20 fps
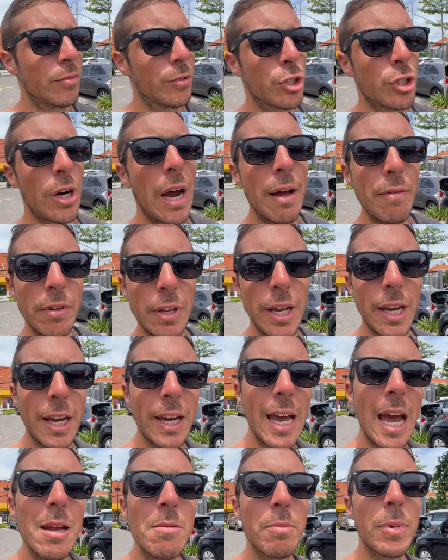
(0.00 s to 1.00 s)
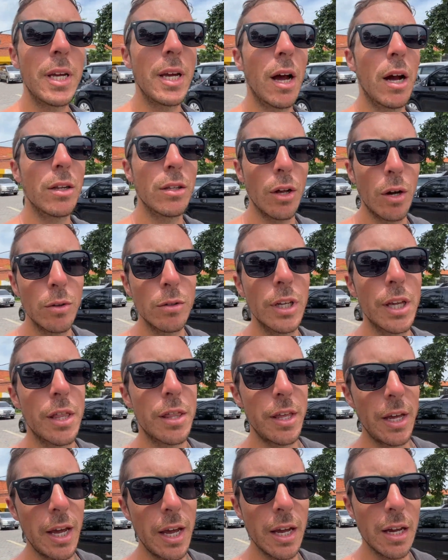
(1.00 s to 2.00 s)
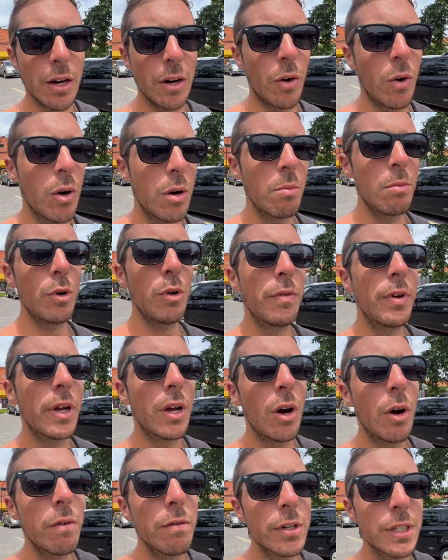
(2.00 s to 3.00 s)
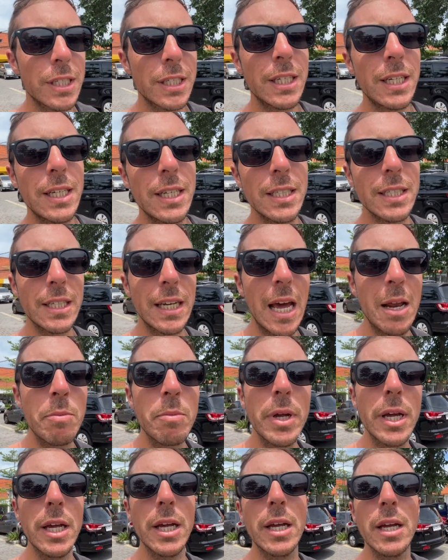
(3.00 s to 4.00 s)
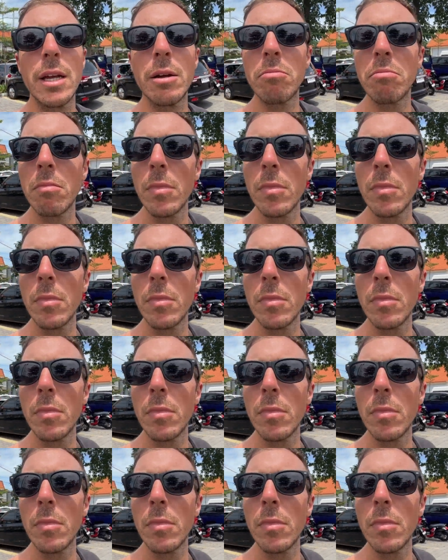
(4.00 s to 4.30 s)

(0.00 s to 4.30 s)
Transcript: Traveling can be a lonely thing, or moving overseas can be,